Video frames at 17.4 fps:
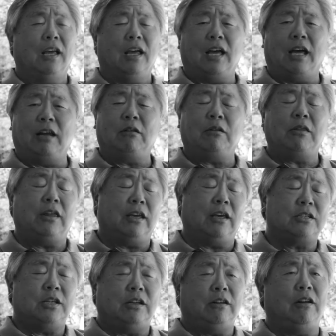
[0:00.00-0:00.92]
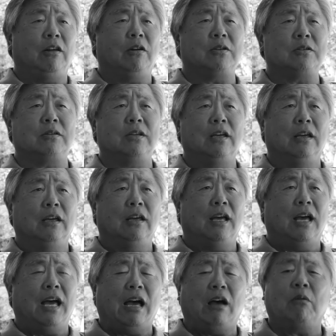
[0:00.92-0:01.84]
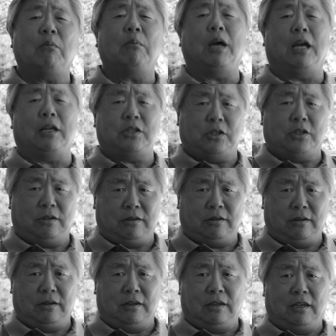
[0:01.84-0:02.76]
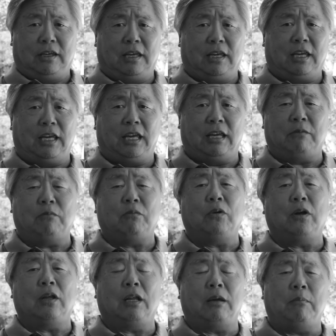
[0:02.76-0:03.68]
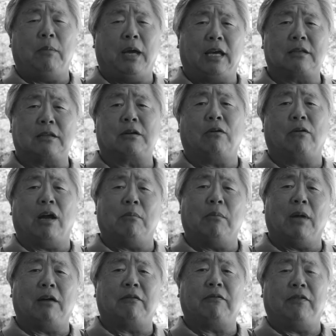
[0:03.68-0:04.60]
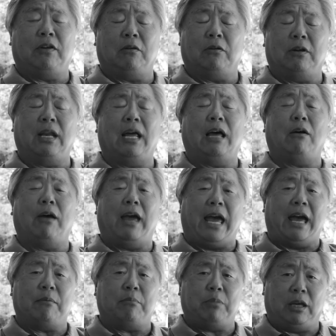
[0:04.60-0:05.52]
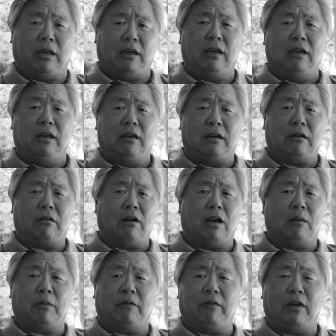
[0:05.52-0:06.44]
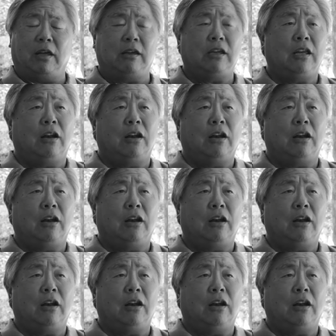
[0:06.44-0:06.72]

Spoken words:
I don't think she knows how much it really makes Grandma feel and how happy Grandma is.